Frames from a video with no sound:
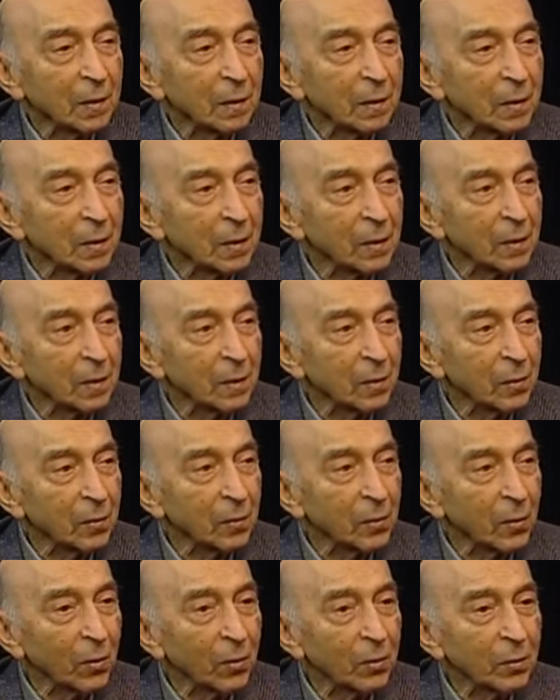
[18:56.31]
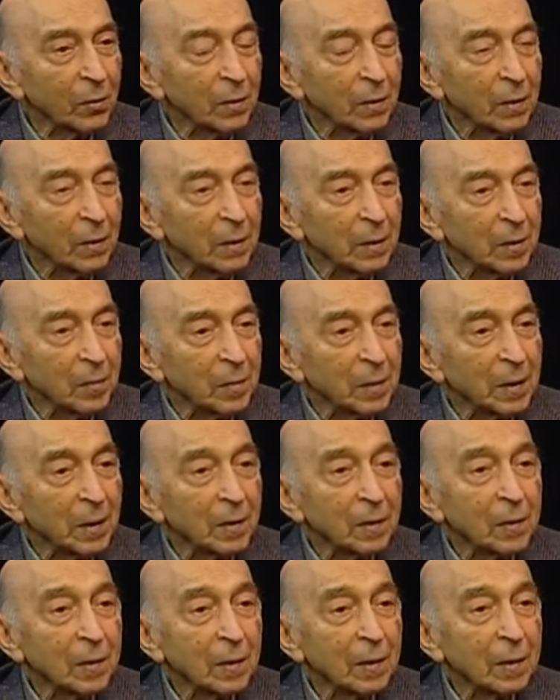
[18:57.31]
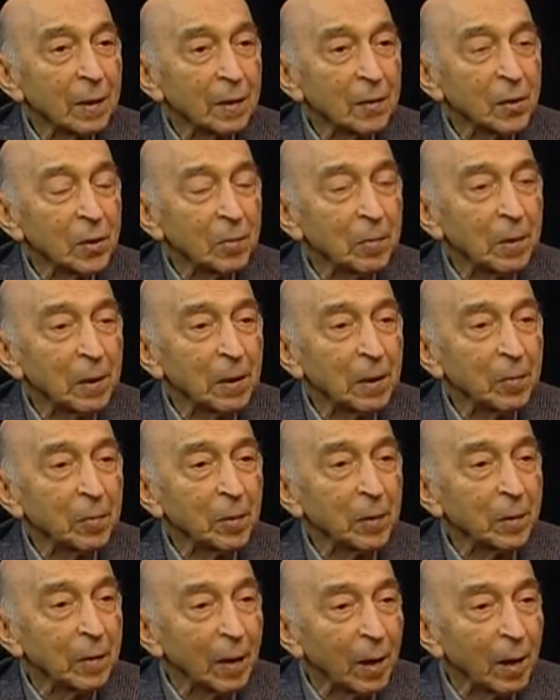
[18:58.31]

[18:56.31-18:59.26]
slow growth, because there are not so many people.